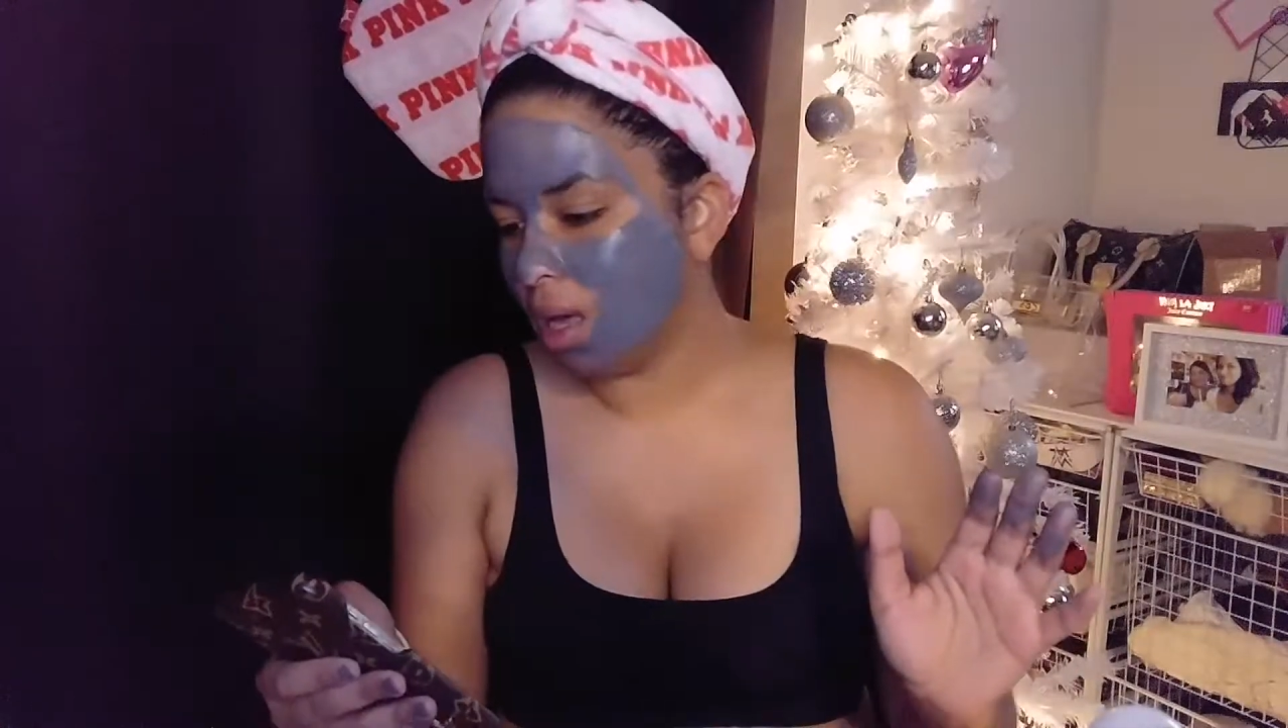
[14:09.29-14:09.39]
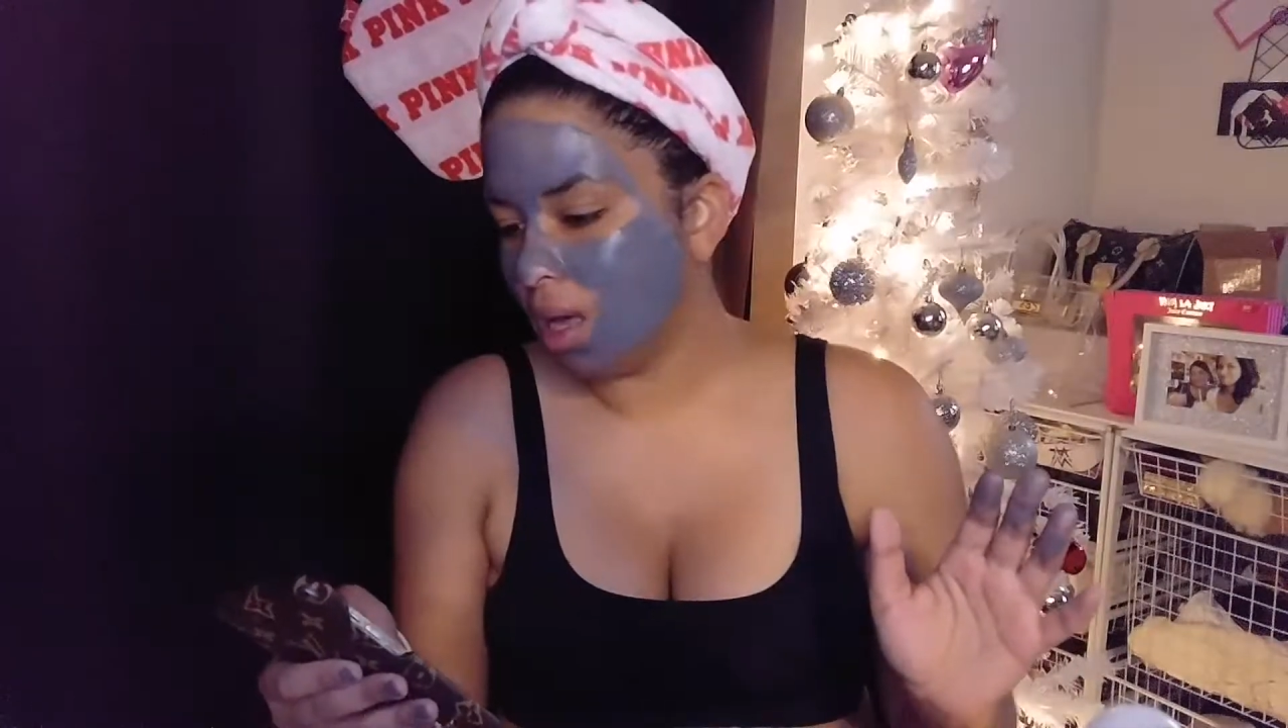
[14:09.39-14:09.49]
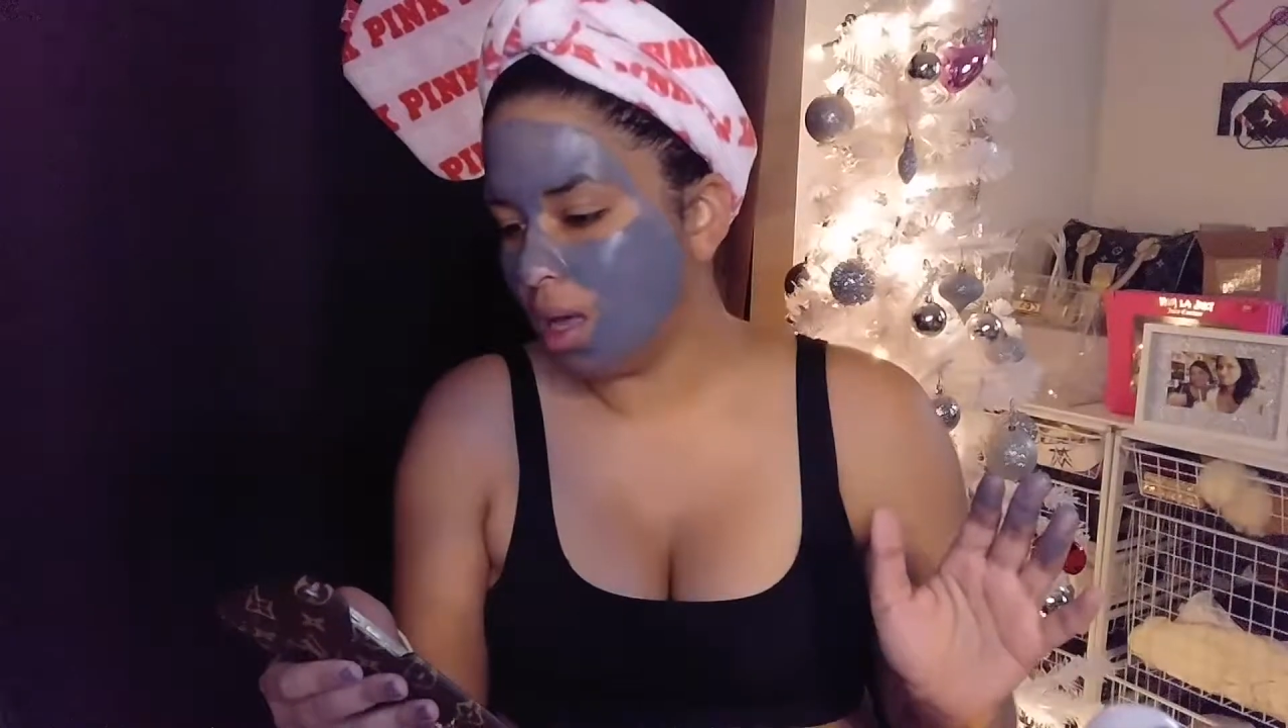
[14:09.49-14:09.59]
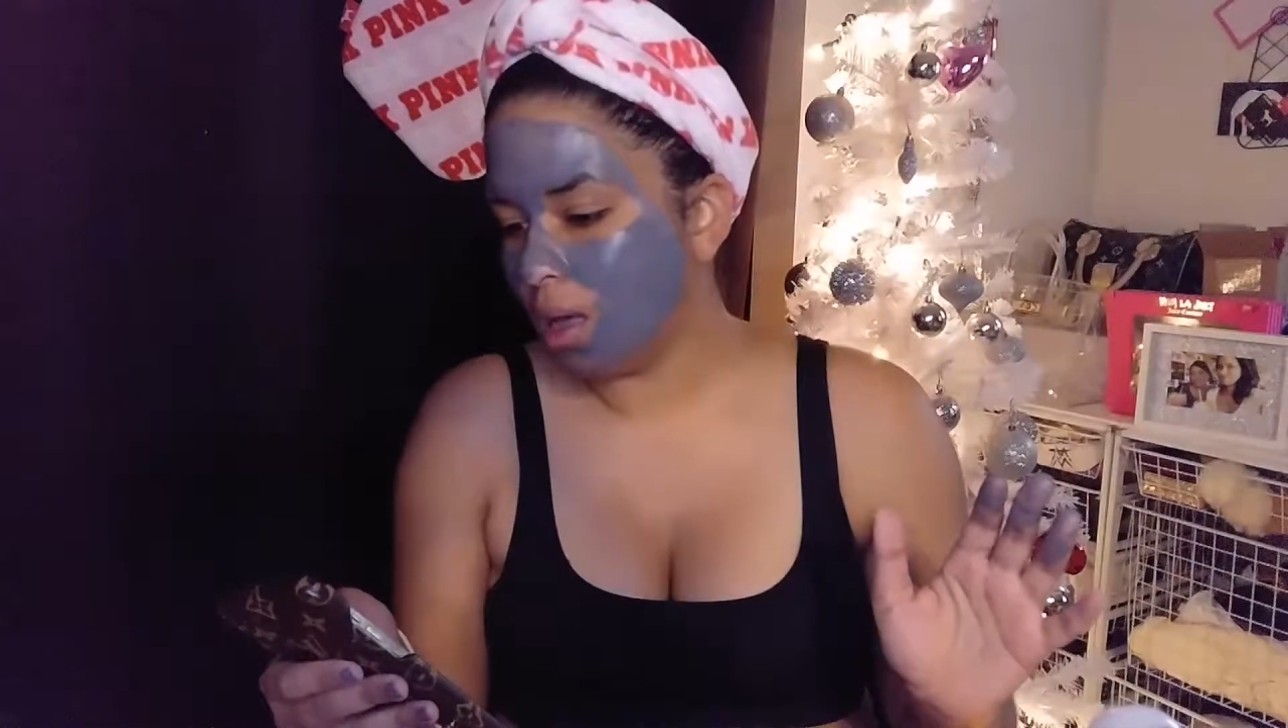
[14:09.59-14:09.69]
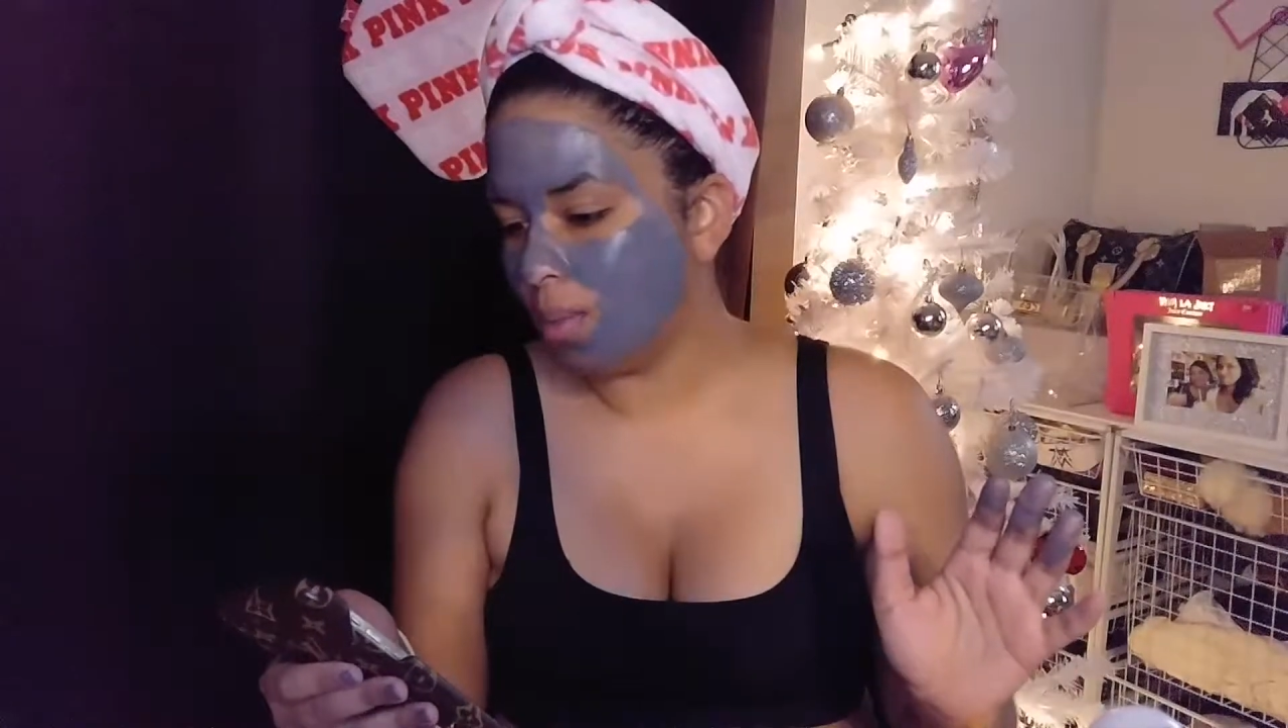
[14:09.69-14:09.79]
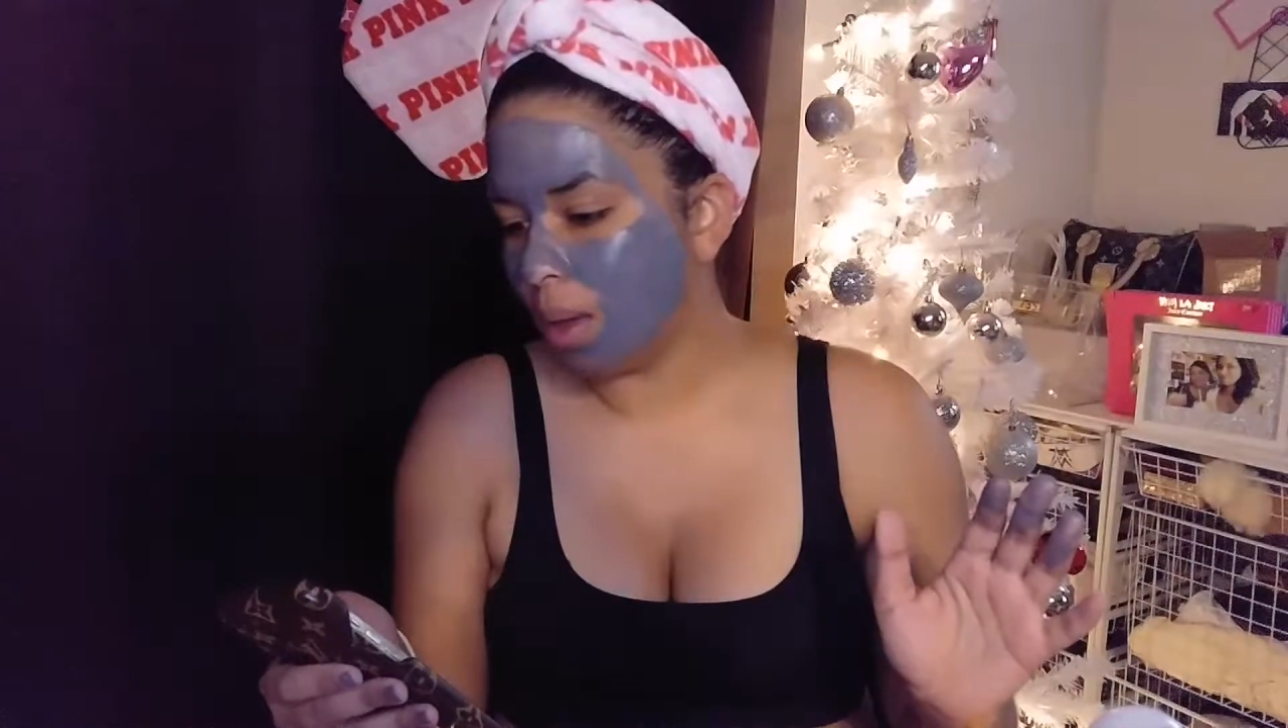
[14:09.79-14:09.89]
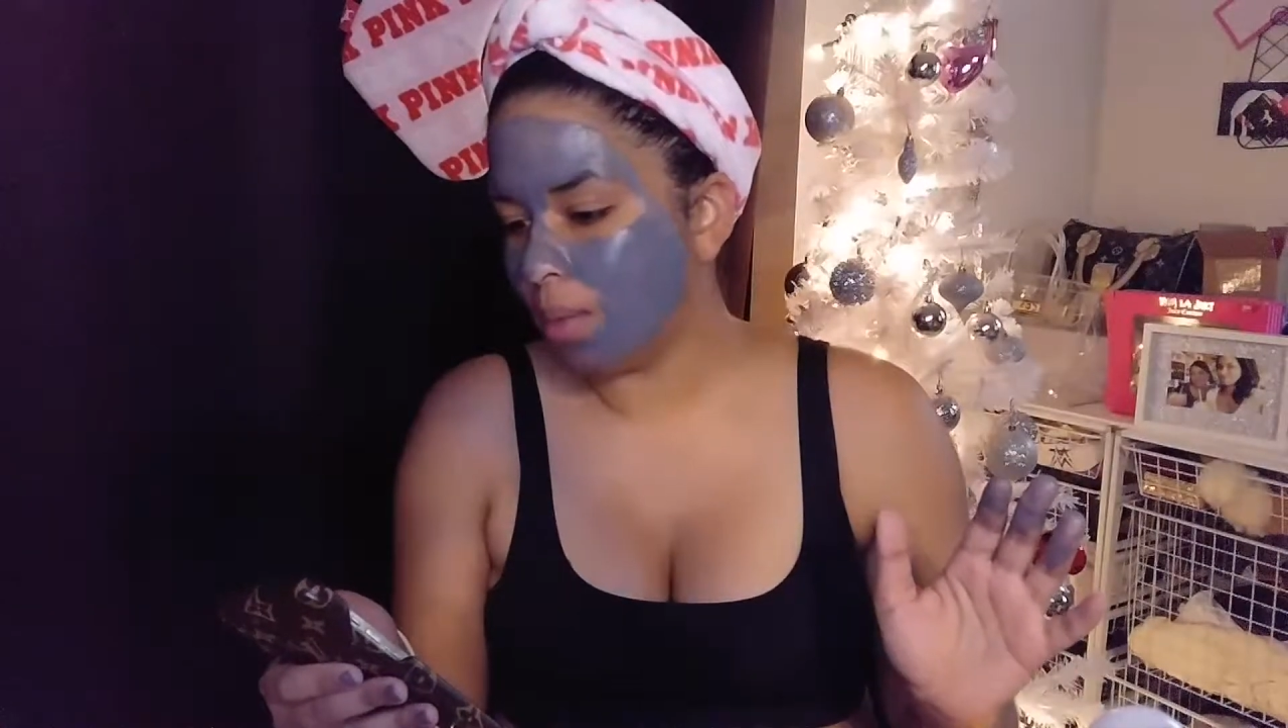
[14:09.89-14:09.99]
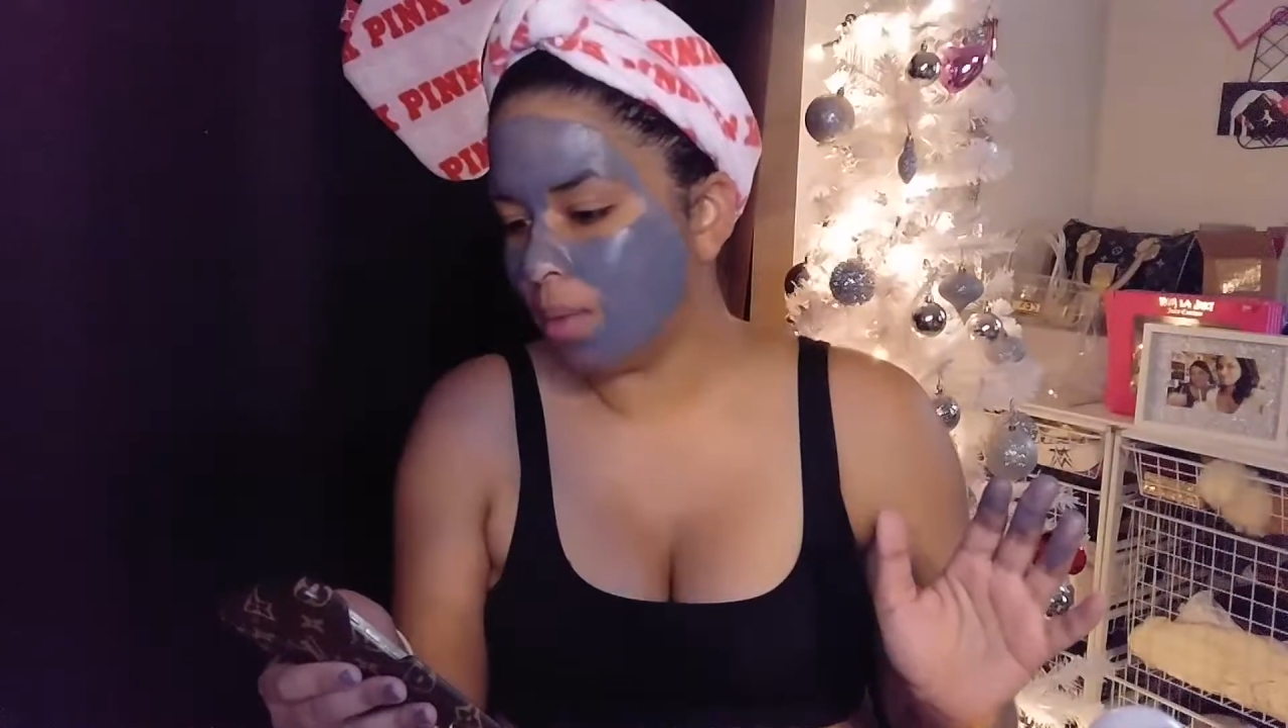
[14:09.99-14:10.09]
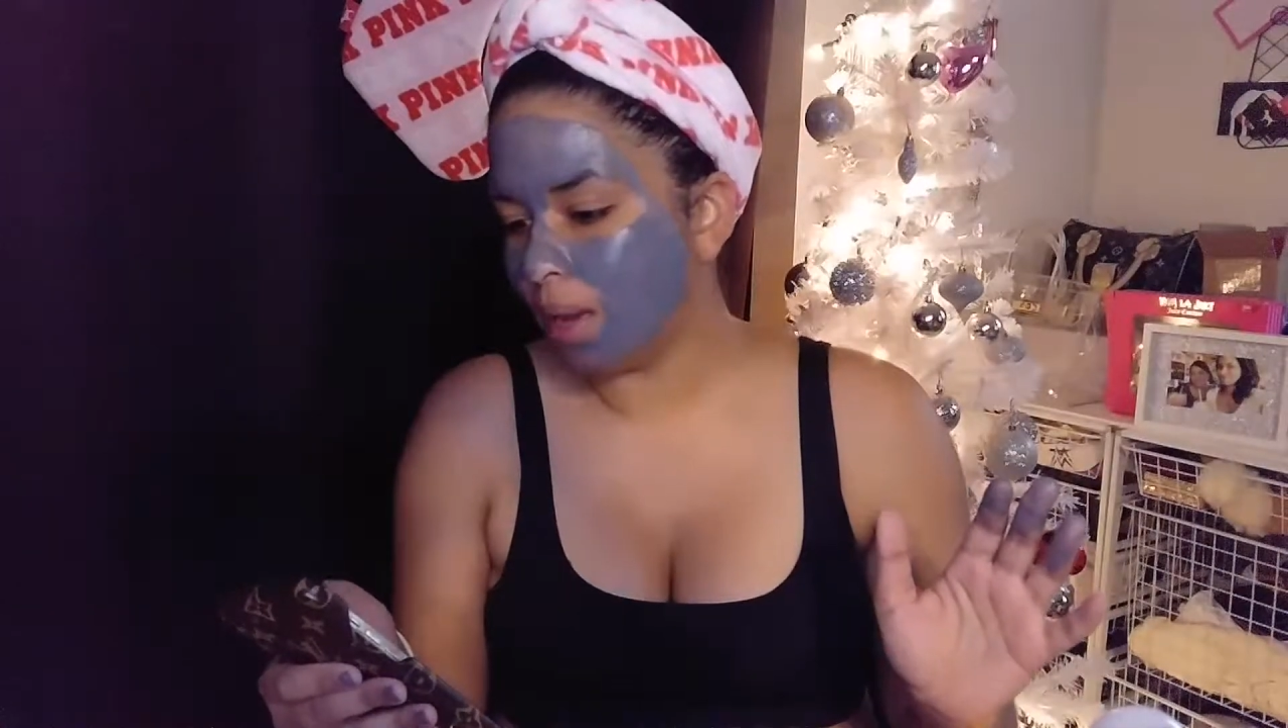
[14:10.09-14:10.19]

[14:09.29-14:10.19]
I mean,